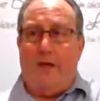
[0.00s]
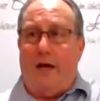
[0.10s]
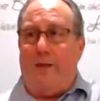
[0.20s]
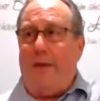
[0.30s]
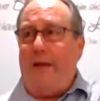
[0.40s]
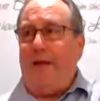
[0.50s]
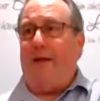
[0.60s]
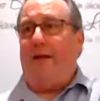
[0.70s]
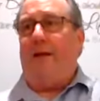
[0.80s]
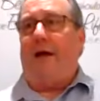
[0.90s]
I mean,
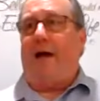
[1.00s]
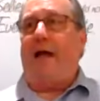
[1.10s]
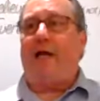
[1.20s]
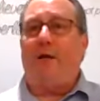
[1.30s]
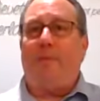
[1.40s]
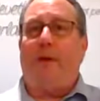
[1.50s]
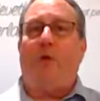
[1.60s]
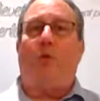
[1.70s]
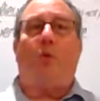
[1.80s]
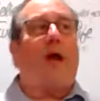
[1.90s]
I could
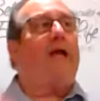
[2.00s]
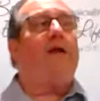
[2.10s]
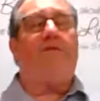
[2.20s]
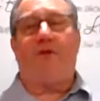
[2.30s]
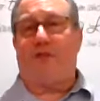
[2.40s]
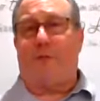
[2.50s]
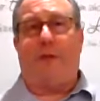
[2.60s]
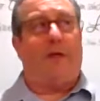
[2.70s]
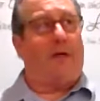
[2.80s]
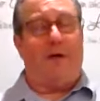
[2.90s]
be waiting for
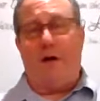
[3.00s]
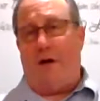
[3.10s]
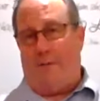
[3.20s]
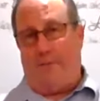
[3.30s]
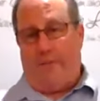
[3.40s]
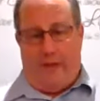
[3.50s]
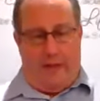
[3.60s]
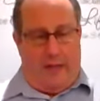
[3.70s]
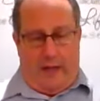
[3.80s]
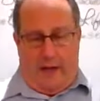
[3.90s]
somebody to come.
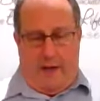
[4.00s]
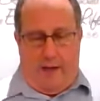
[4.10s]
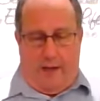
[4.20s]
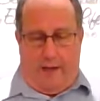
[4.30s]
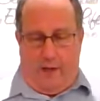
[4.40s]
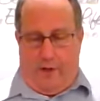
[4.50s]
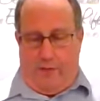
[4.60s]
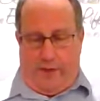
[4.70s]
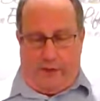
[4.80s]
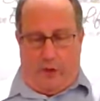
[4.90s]
Uh, you know,
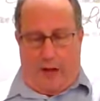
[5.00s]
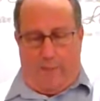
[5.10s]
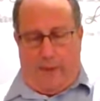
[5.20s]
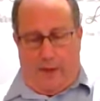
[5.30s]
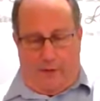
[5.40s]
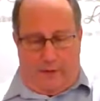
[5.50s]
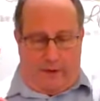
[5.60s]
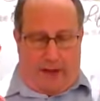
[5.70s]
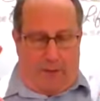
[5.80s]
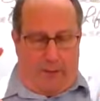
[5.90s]
they told I'll be
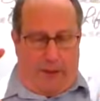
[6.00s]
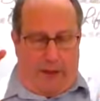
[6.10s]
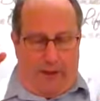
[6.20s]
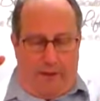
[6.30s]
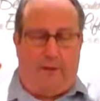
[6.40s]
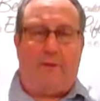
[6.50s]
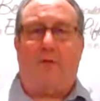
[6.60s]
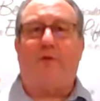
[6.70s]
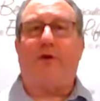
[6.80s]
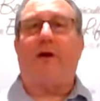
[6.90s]
I'll be you know
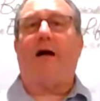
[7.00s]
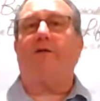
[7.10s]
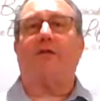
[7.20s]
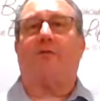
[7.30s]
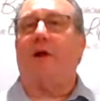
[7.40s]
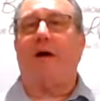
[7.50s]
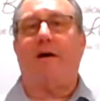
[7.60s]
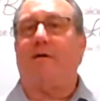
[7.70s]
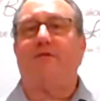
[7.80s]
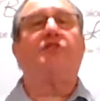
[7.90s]
over your house
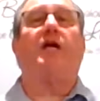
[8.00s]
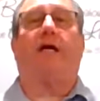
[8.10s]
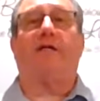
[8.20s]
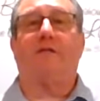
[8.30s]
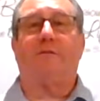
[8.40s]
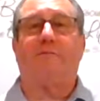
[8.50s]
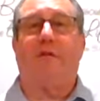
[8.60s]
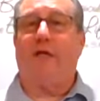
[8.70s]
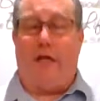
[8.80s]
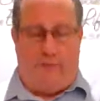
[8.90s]
around six
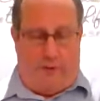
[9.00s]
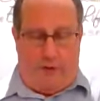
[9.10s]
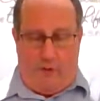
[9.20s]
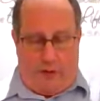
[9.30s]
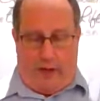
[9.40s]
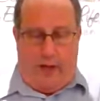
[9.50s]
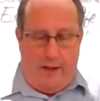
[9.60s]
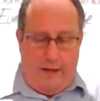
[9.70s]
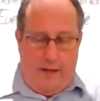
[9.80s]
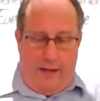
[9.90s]
in the evening. Okay,
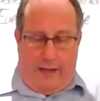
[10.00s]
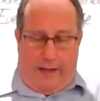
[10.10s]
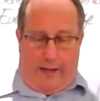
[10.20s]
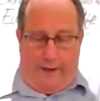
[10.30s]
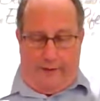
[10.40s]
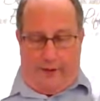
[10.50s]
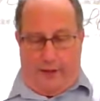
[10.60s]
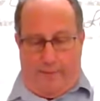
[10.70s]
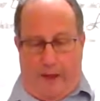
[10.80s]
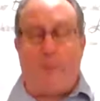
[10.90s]
and
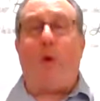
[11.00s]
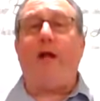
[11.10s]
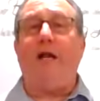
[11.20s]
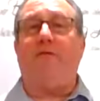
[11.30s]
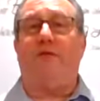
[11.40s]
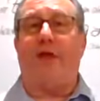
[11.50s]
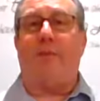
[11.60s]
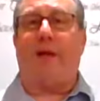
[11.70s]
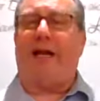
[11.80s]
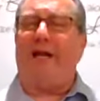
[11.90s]
um, I'm waiting for them,
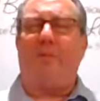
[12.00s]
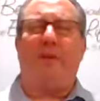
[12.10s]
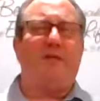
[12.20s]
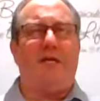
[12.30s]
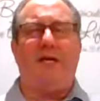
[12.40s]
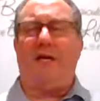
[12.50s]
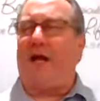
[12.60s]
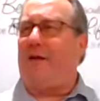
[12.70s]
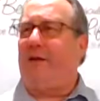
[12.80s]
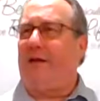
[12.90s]
but I get busy and
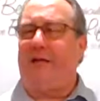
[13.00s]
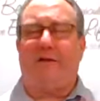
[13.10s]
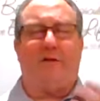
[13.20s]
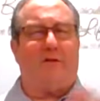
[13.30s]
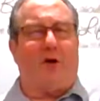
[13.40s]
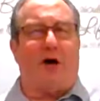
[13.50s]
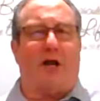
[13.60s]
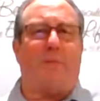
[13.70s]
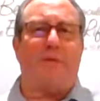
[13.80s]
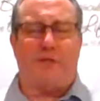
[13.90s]
I get caught
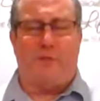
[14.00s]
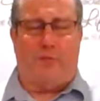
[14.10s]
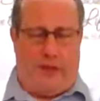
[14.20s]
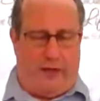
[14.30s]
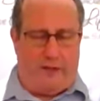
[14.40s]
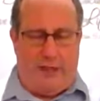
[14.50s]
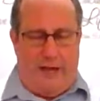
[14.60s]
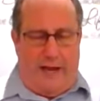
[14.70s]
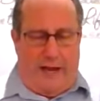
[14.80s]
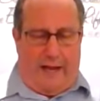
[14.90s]
up in some things
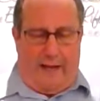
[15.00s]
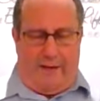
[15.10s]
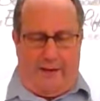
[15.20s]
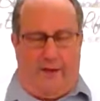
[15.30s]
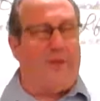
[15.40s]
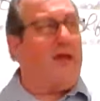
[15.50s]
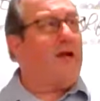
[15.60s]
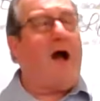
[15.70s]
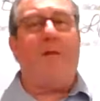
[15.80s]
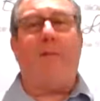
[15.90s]
and uh, they
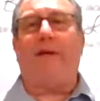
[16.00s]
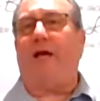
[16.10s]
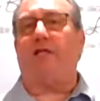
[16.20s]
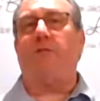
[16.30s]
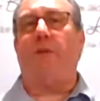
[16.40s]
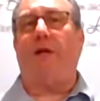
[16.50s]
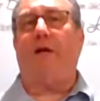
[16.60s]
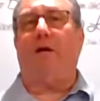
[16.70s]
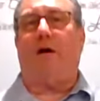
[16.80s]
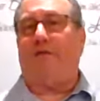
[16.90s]
come and catch
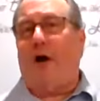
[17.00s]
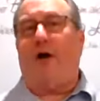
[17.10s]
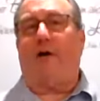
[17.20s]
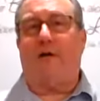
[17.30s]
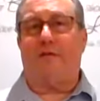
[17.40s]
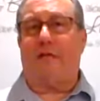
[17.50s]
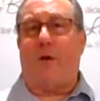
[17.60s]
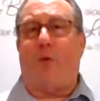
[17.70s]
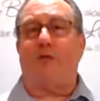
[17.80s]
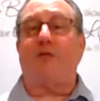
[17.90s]
me off guard because I
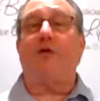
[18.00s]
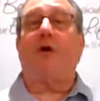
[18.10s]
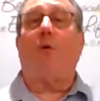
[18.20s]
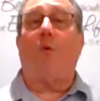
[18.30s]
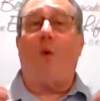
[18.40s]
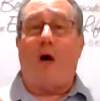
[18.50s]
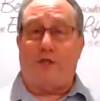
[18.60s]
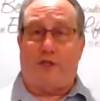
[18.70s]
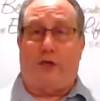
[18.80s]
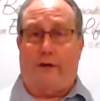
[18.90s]
wasn't
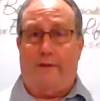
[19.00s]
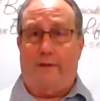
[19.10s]
watching.